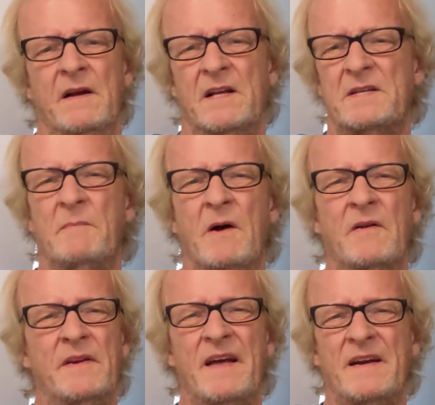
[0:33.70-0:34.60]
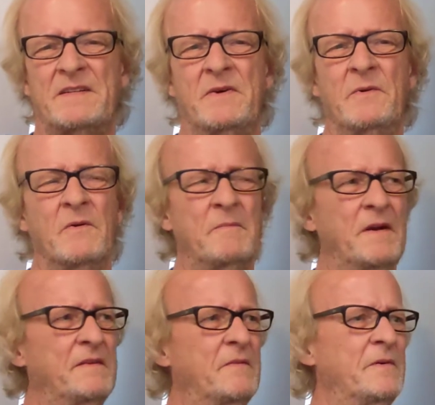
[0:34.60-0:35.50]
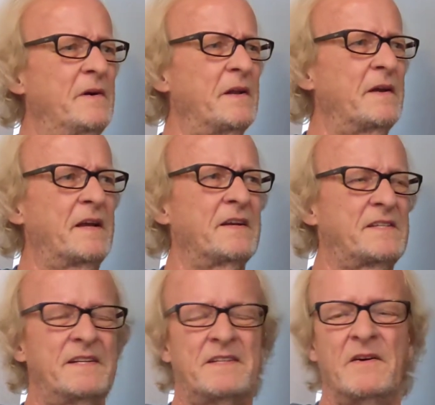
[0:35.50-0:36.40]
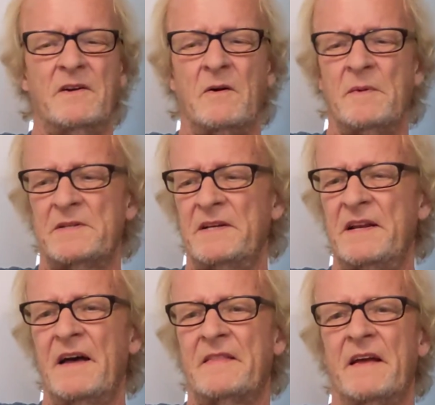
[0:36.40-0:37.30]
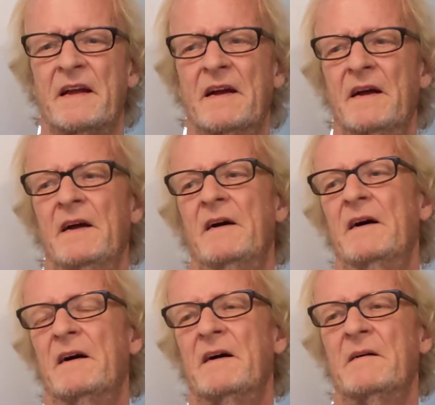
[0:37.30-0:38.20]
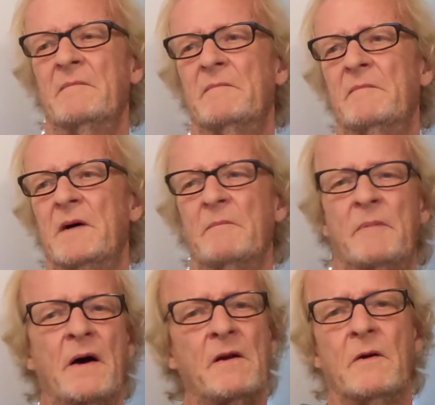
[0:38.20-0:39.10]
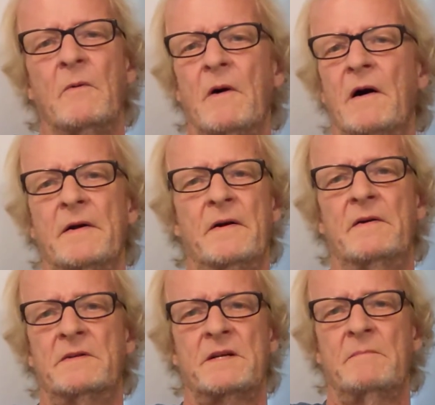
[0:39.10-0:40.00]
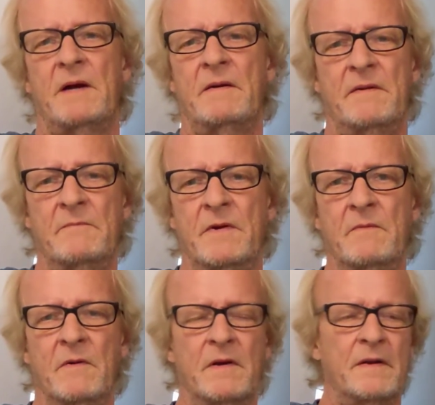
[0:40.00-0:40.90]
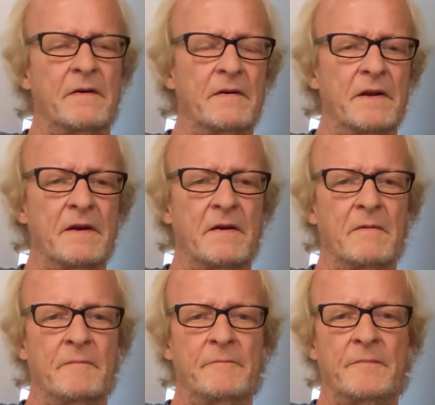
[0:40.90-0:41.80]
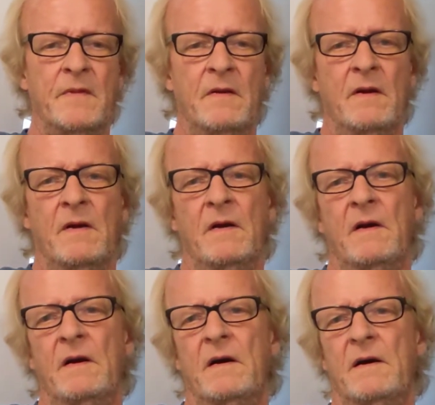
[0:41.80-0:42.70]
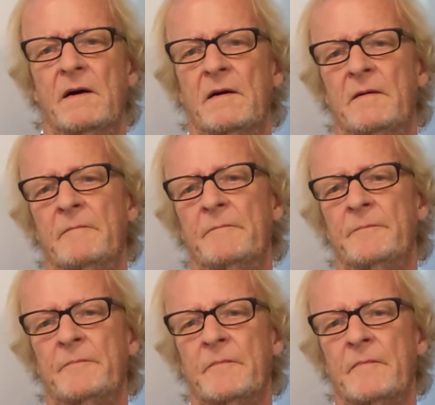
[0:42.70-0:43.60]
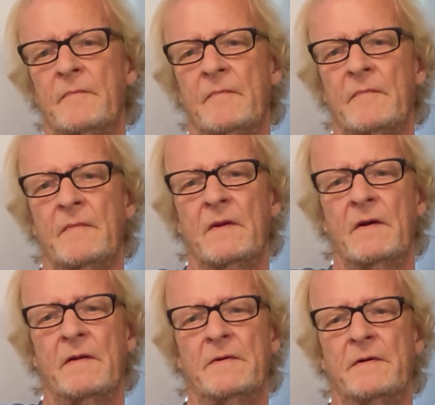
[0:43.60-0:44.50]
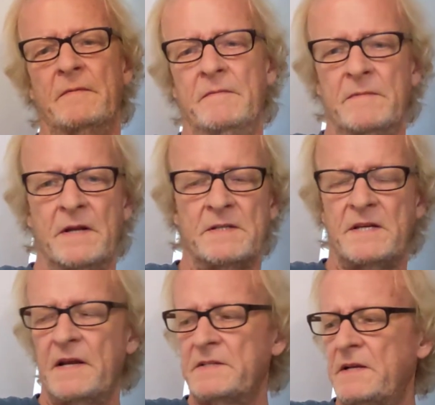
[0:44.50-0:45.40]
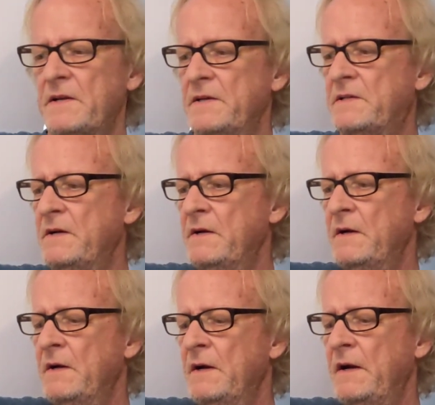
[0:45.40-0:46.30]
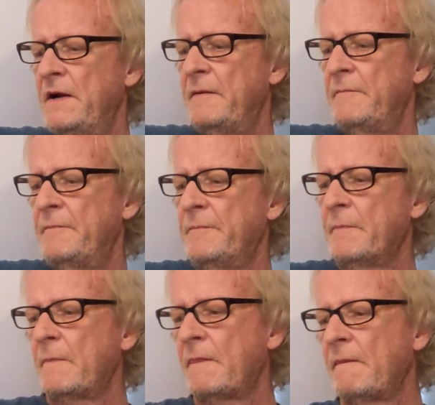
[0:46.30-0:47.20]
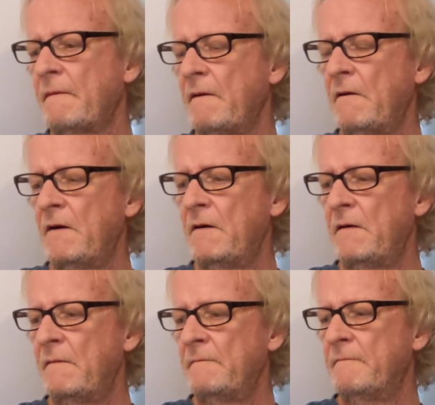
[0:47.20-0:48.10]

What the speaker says: small, not a tool really, because it took almost nothing. A bottle of water or something I want, or um, other necessities, and uh,